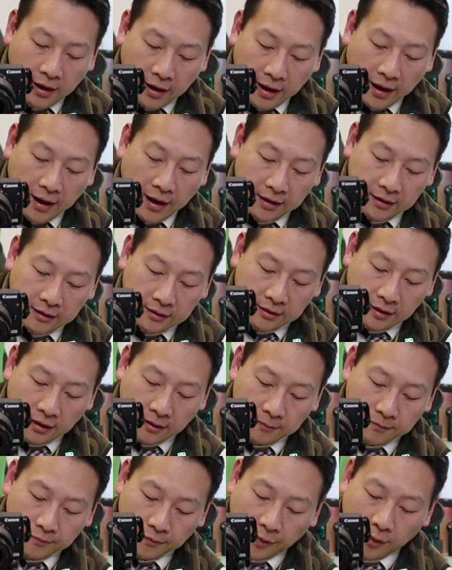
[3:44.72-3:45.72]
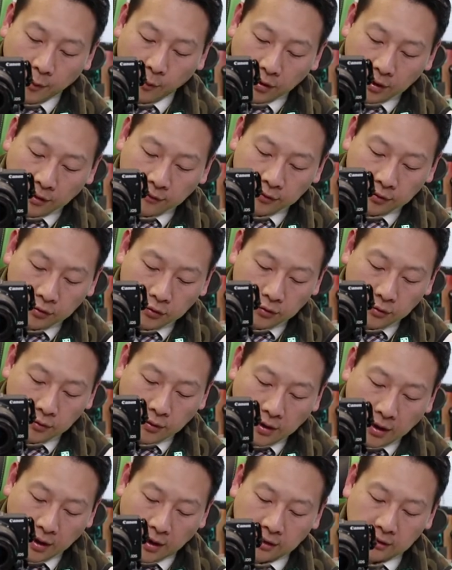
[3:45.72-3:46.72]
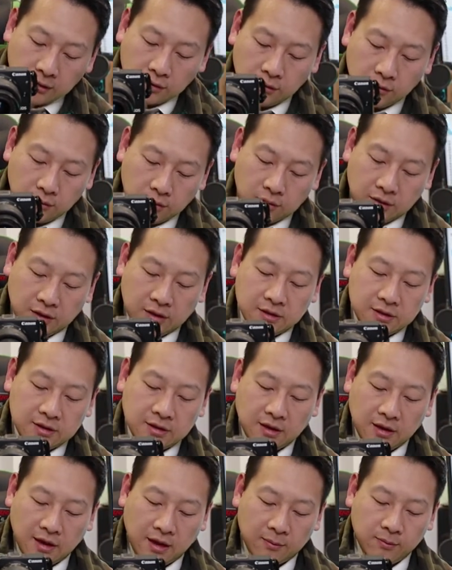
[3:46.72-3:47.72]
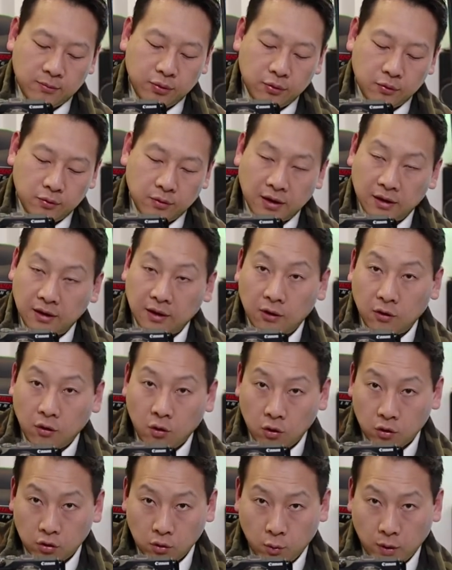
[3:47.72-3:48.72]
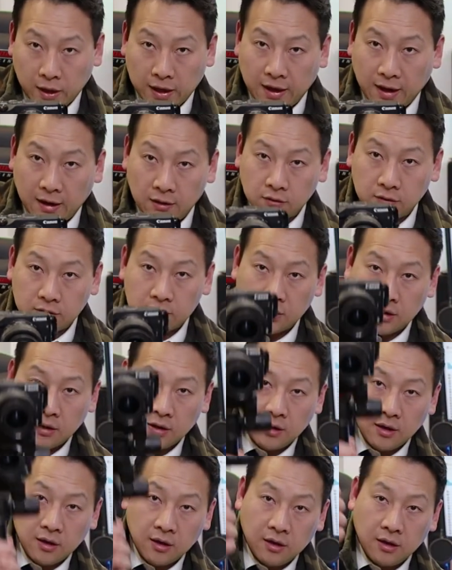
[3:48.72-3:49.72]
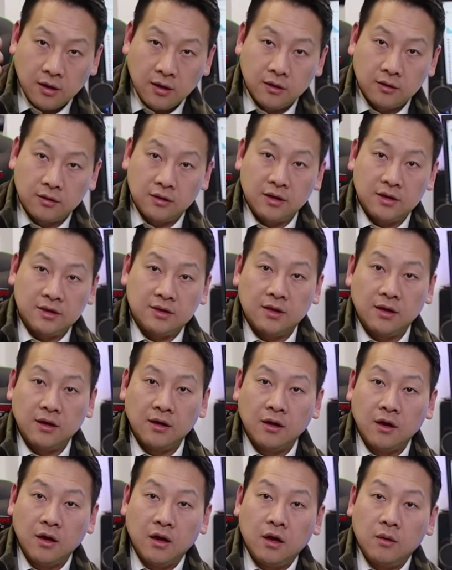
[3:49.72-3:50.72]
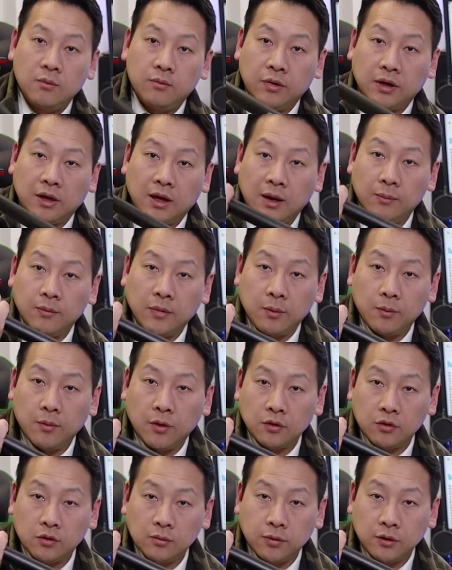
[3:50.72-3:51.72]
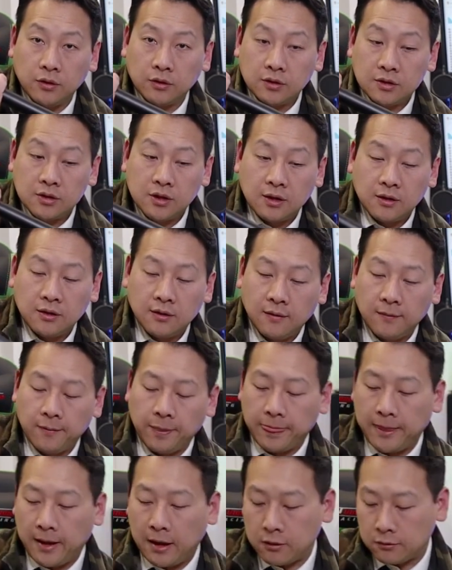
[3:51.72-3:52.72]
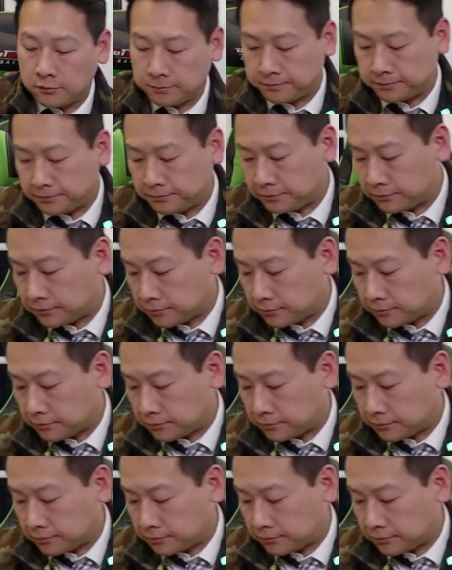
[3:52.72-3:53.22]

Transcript: And if you do undo this and pull it all the way out, this become a monopod. Now,